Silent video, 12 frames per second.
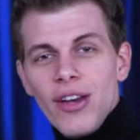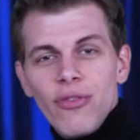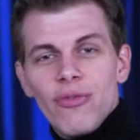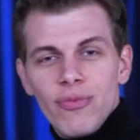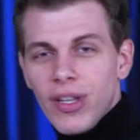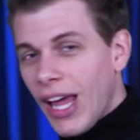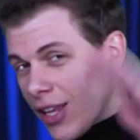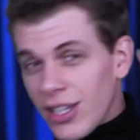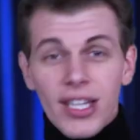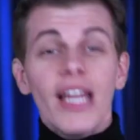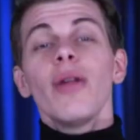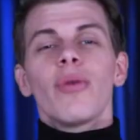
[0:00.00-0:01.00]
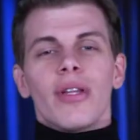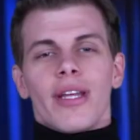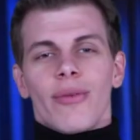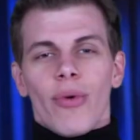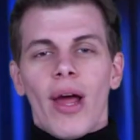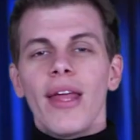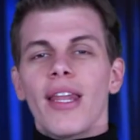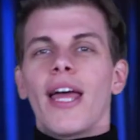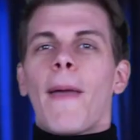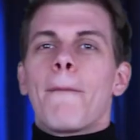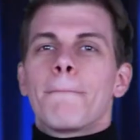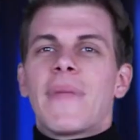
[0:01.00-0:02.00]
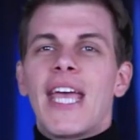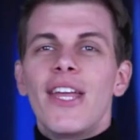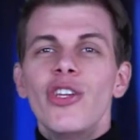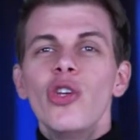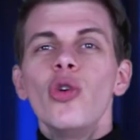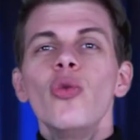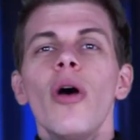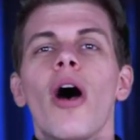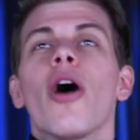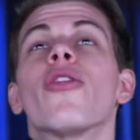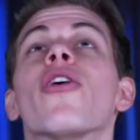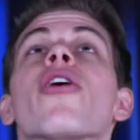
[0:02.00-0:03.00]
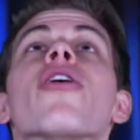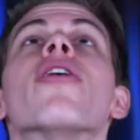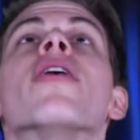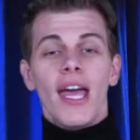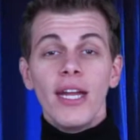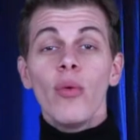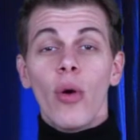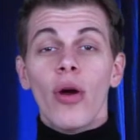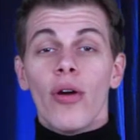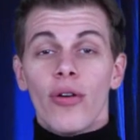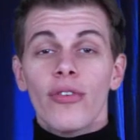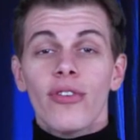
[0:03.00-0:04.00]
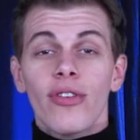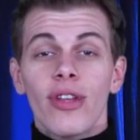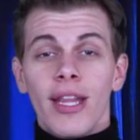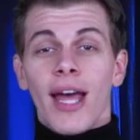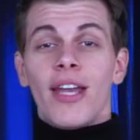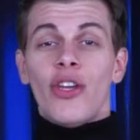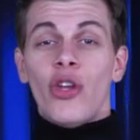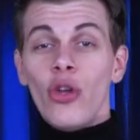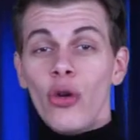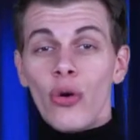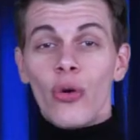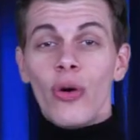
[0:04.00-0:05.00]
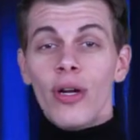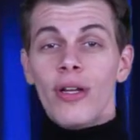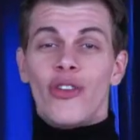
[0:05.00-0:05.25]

and literally, right? Are there any words that you